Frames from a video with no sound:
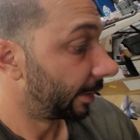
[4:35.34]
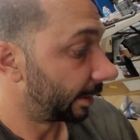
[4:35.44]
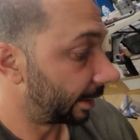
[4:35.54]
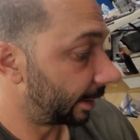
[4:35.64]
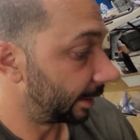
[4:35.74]

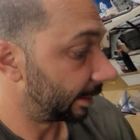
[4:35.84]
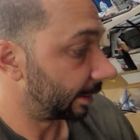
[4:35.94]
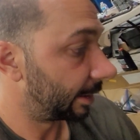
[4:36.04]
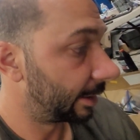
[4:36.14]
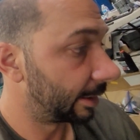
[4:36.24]
than
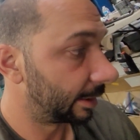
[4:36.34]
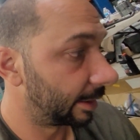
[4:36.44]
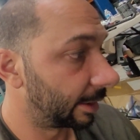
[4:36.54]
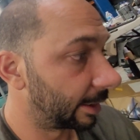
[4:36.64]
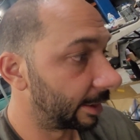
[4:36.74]

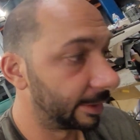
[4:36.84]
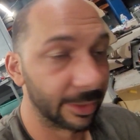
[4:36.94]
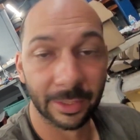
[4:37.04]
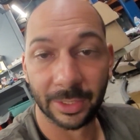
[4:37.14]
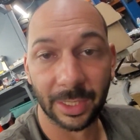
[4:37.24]
the
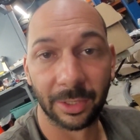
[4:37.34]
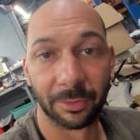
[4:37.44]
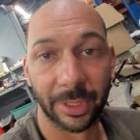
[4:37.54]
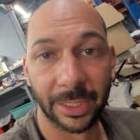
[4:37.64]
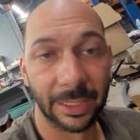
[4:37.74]

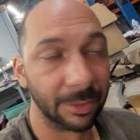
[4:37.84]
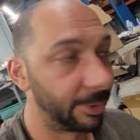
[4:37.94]
Z3,